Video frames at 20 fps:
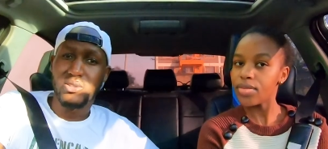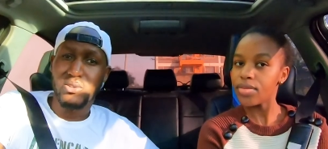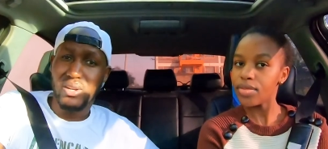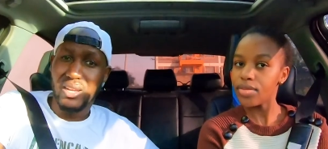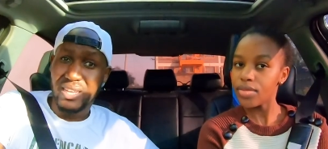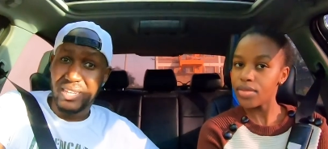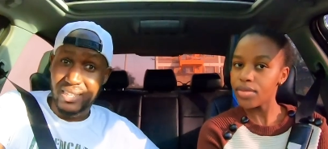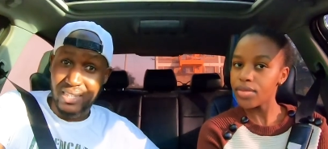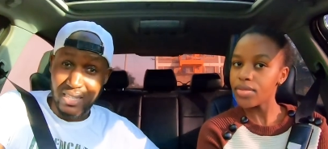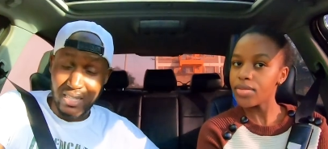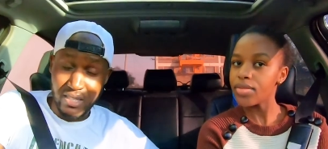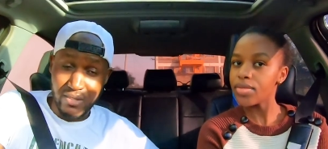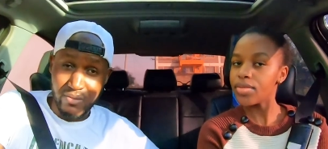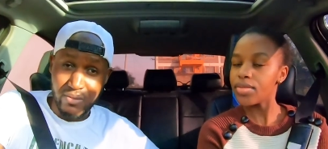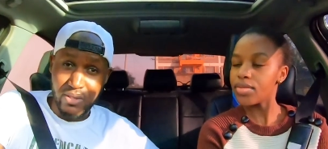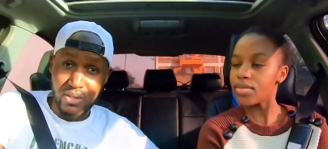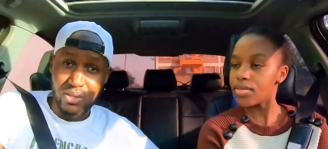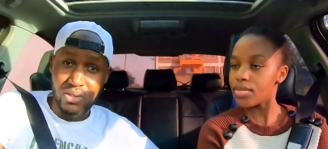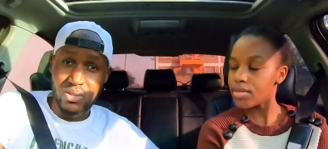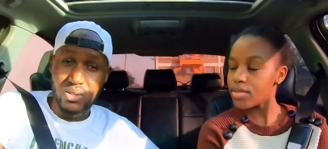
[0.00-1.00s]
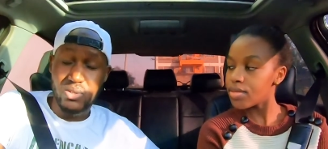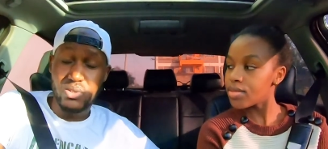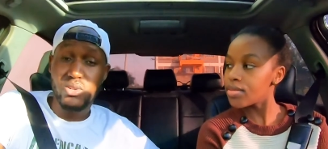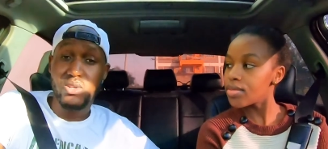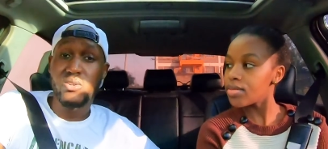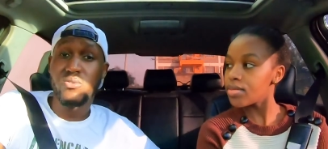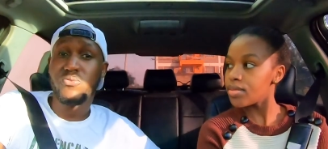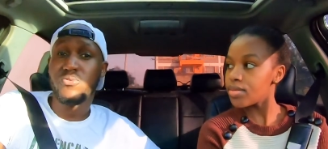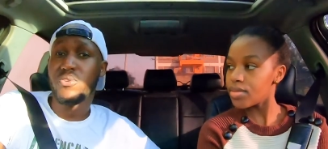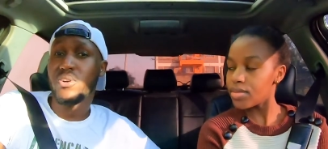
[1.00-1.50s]
Speaker 1: to like this video,
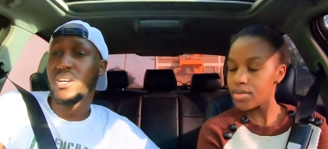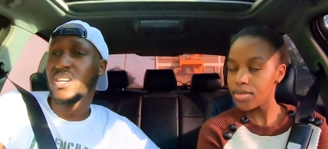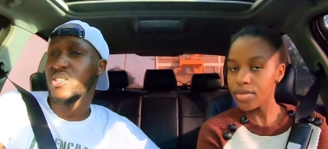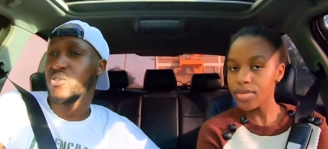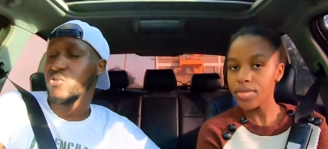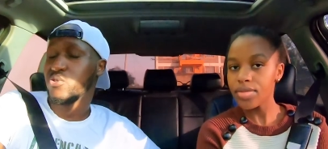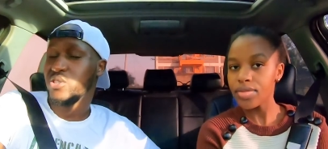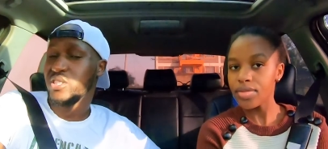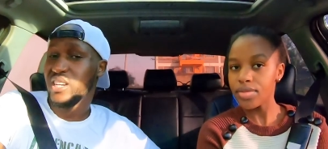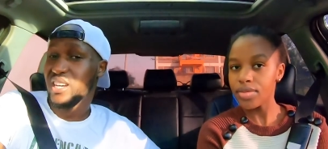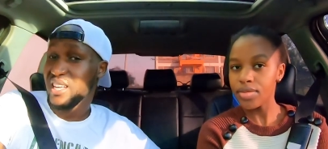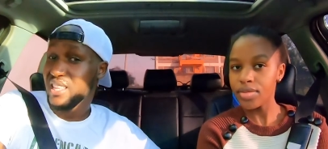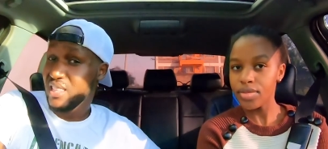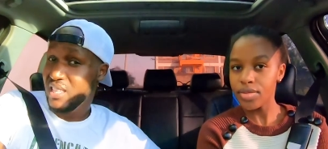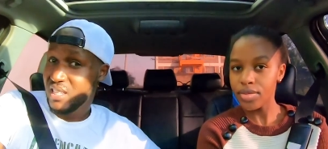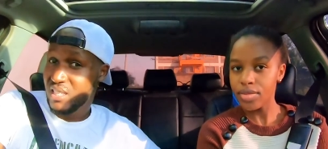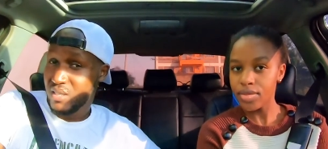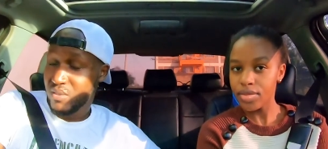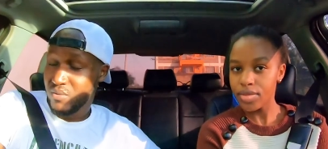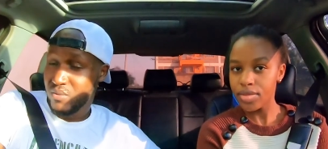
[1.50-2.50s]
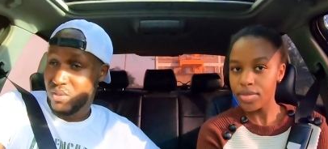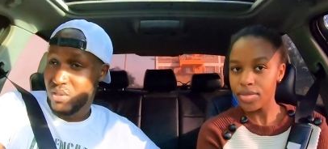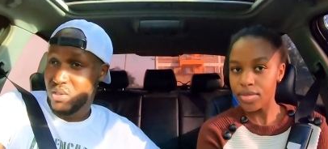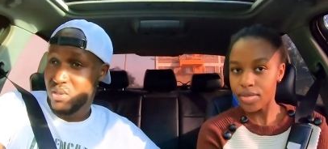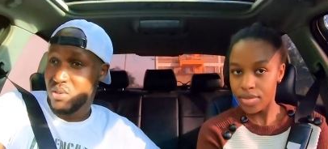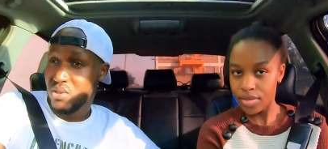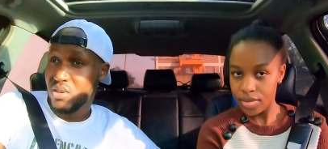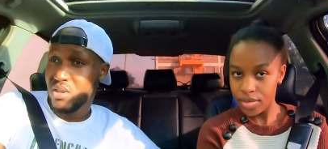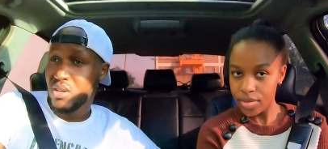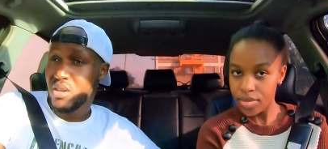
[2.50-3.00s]
don't forget to share this
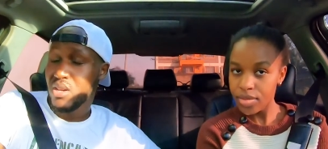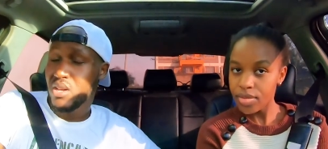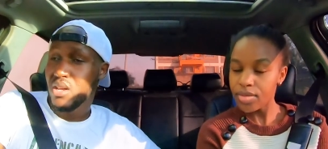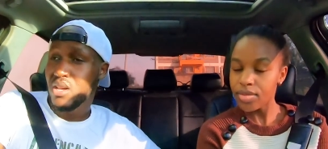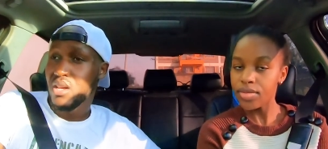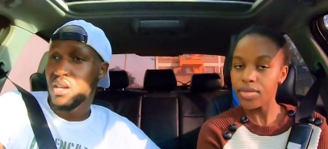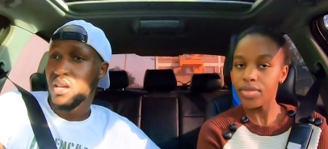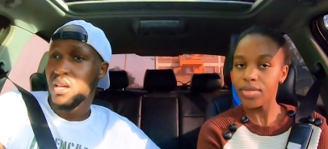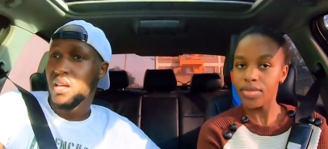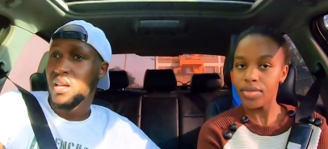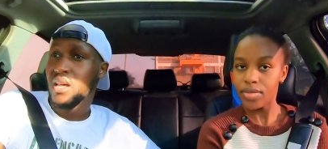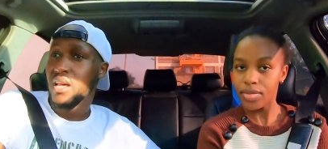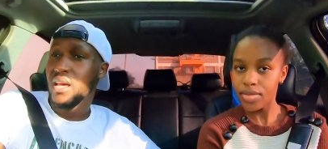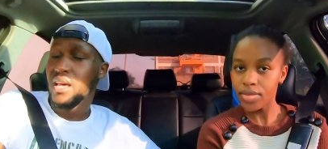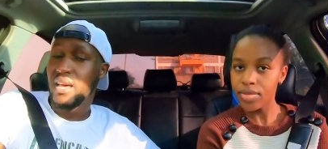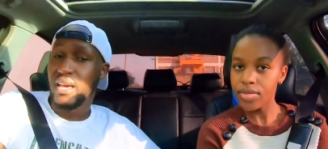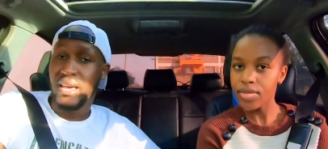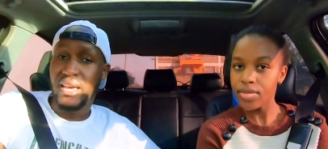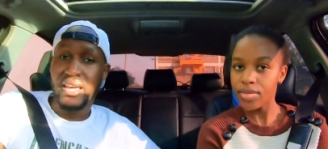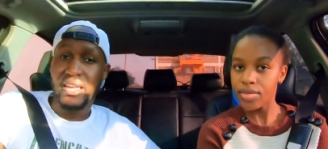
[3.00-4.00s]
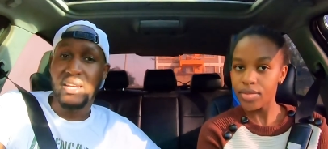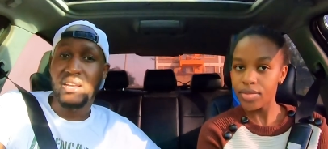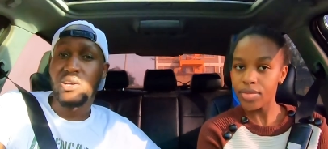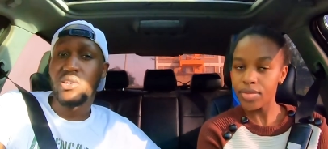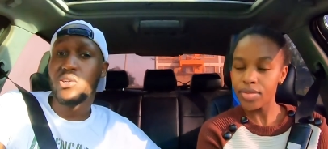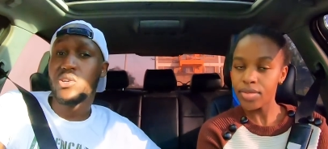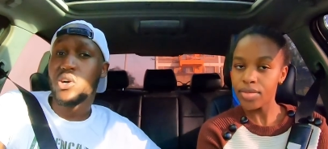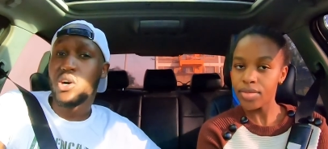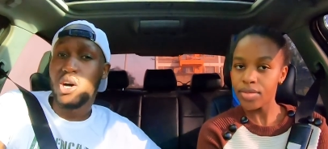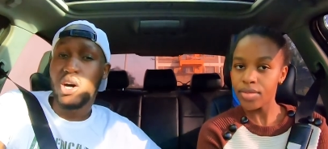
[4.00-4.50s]
video,
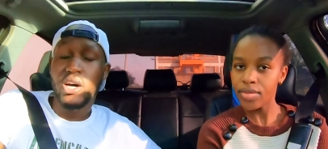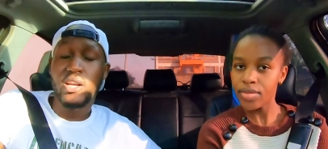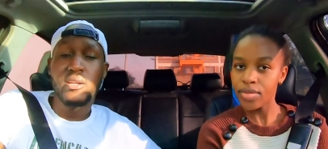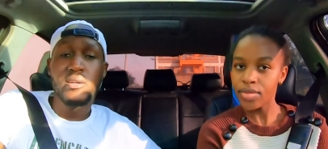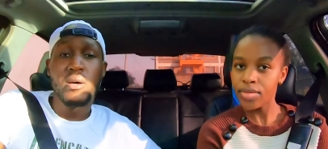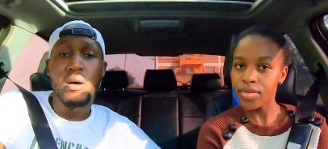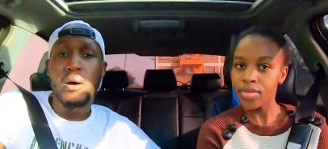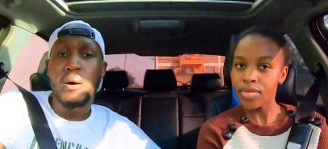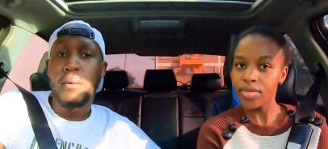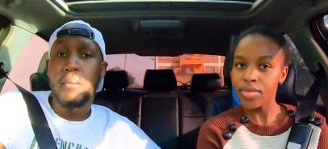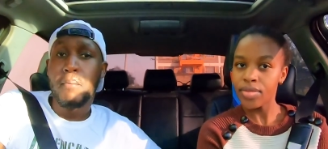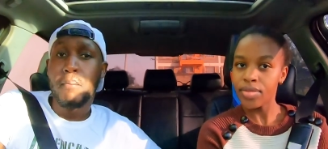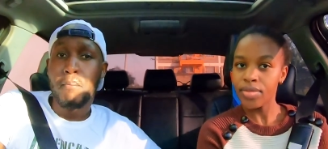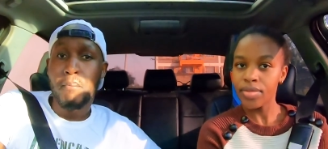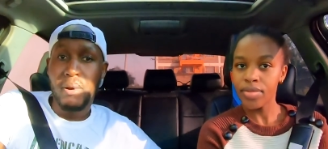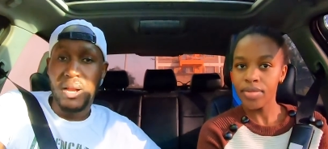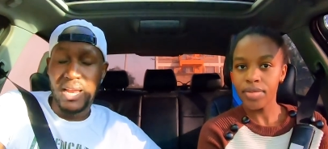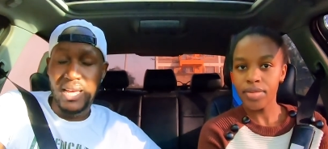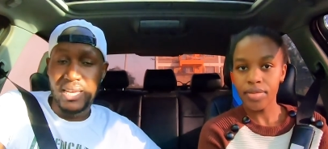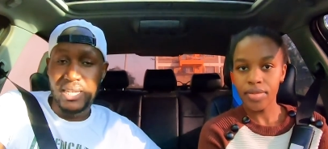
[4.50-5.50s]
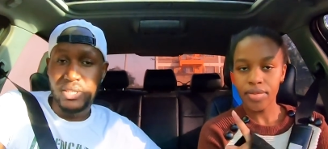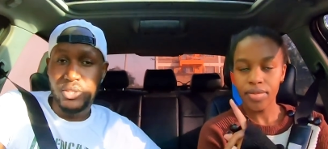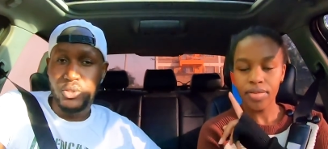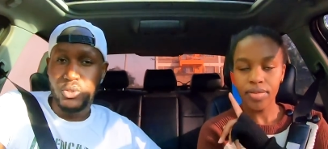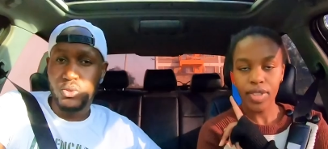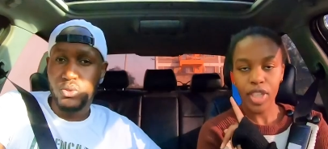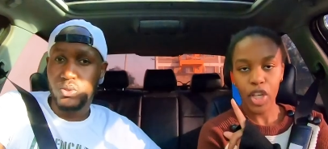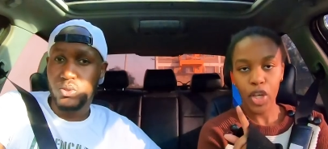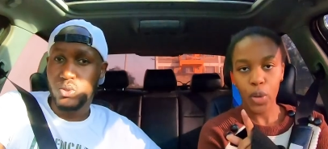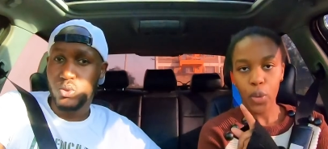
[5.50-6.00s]
and God bless
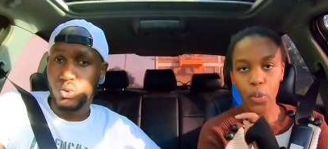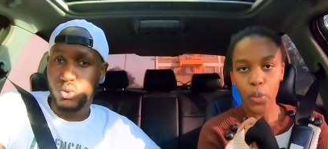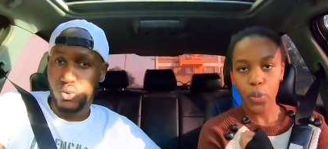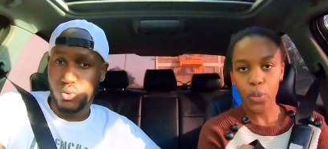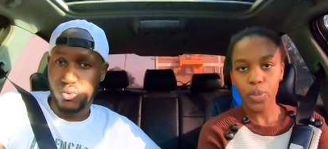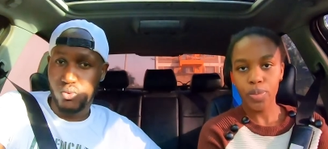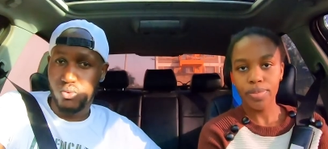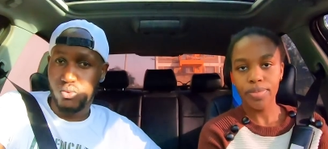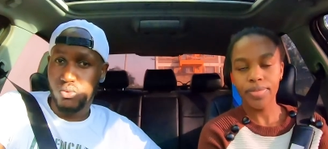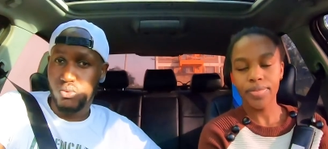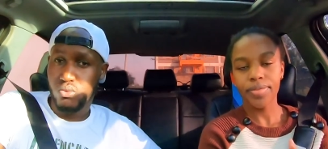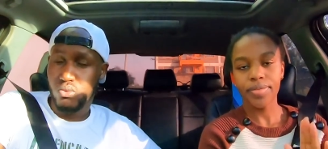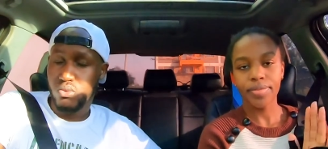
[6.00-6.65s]
you too.